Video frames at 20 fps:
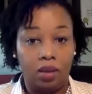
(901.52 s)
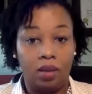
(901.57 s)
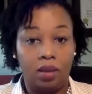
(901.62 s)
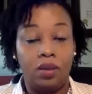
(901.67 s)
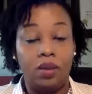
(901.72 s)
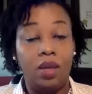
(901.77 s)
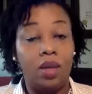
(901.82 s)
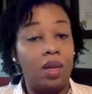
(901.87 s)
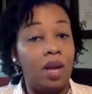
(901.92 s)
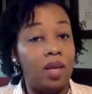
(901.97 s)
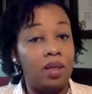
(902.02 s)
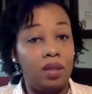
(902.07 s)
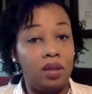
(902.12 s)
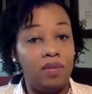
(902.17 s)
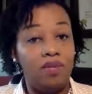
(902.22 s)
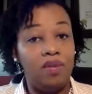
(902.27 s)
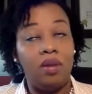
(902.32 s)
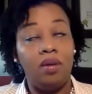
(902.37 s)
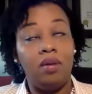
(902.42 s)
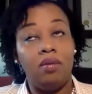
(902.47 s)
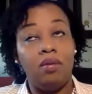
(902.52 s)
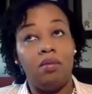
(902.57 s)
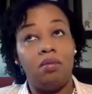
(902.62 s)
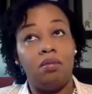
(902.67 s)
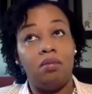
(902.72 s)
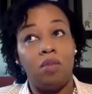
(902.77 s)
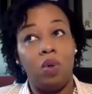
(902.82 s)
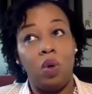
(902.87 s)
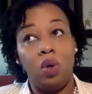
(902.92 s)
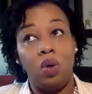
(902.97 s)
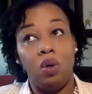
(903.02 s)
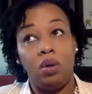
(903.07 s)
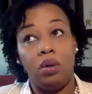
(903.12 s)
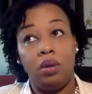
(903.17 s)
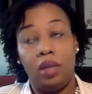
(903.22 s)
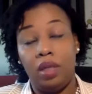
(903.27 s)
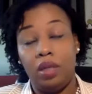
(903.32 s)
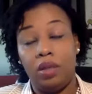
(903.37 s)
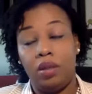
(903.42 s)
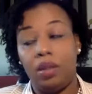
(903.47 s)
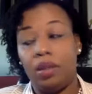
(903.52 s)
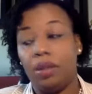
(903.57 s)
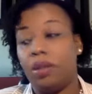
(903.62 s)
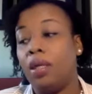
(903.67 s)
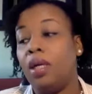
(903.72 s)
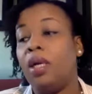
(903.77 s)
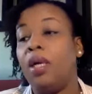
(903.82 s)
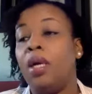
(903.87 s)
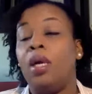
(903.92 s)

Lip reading: So, and that's even more dangerous.